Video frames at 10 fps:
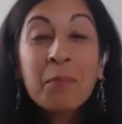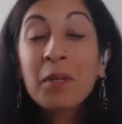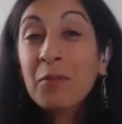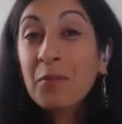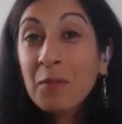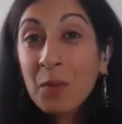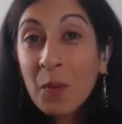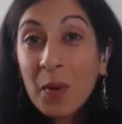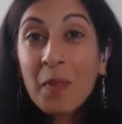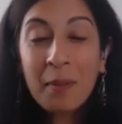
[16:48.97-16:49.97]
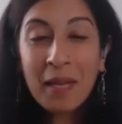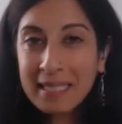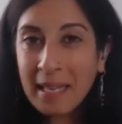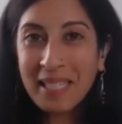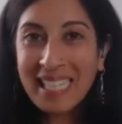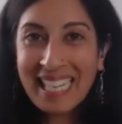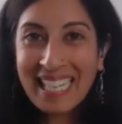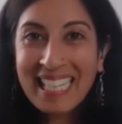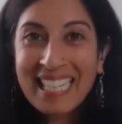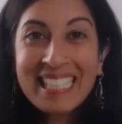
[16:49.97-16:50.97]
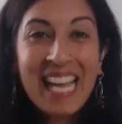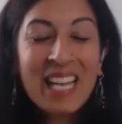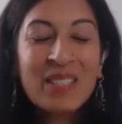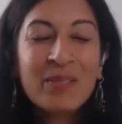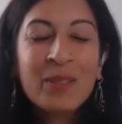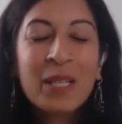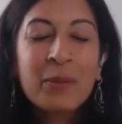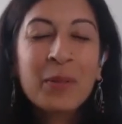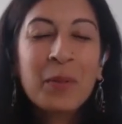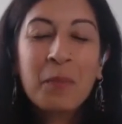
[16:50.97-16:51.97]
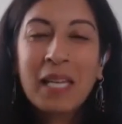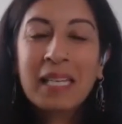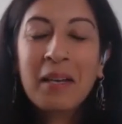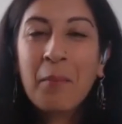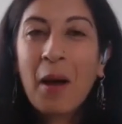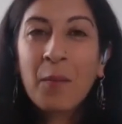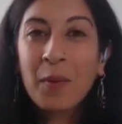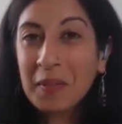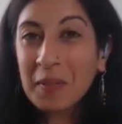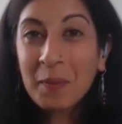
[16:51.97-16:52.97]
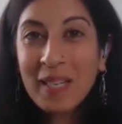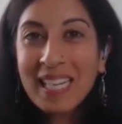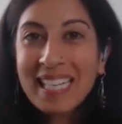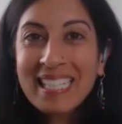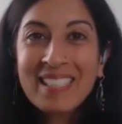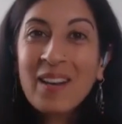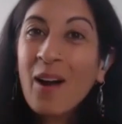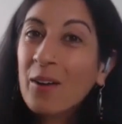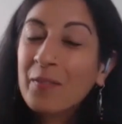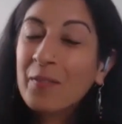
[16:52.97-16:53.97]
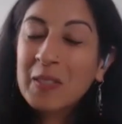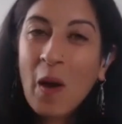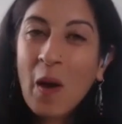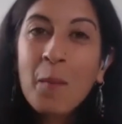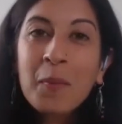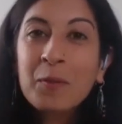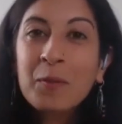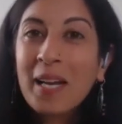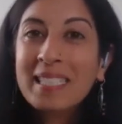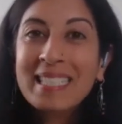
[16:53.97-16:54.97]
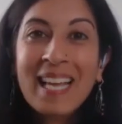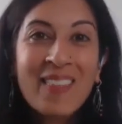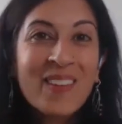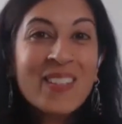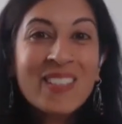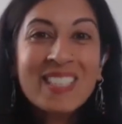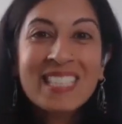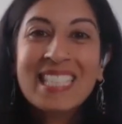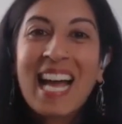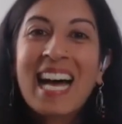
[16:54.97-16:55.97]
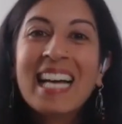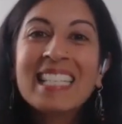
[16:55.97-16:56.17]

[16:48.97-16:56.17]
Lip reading: before the pandemic hit, and we would meet about once a week in a coffee shop and write together and chat.